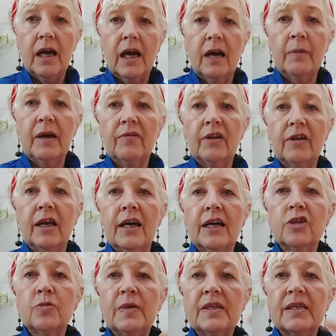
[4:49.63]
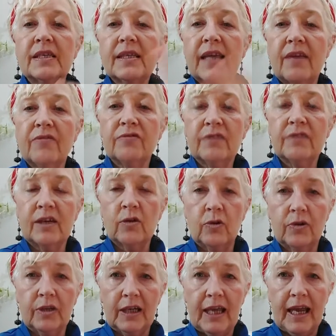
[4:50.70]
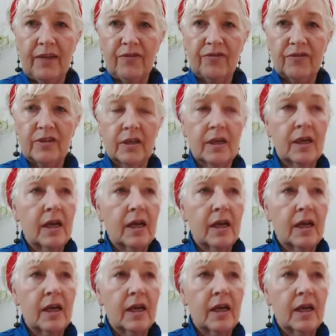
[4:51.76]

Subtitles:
and we have a large piece of scaffolding on the left.